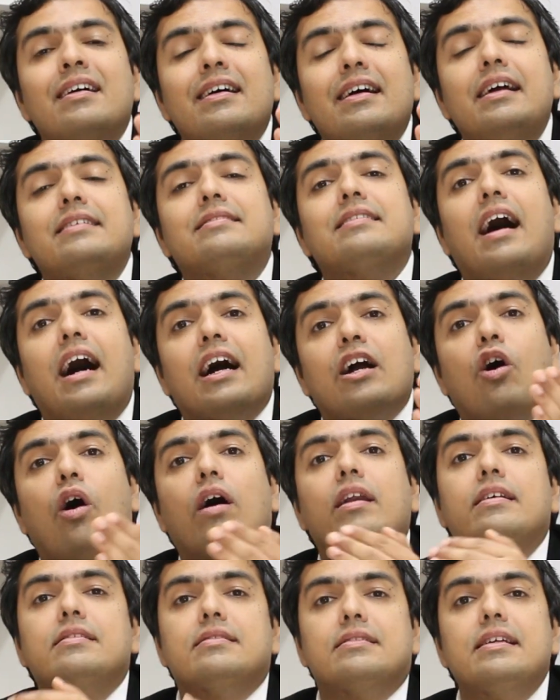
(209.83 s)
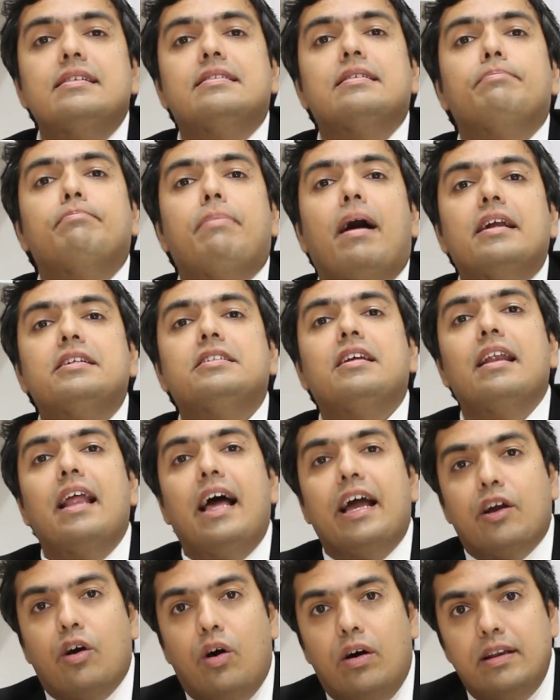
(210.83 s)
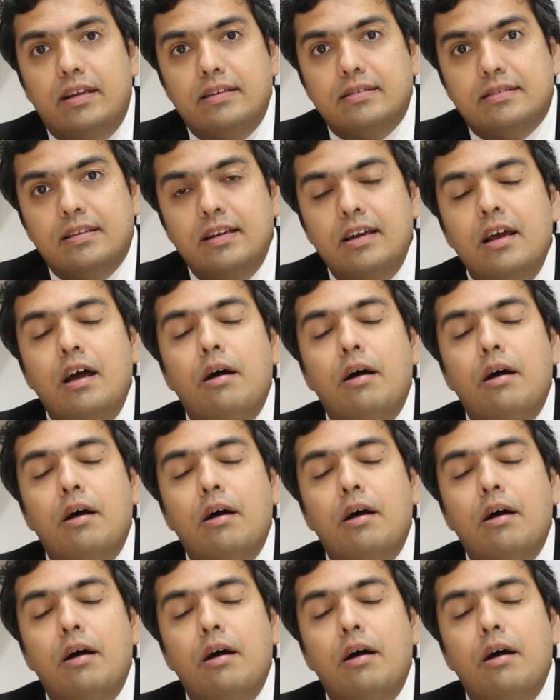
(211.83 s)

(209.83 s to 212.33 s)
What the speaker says: it's an agonist, it's a partial agonist,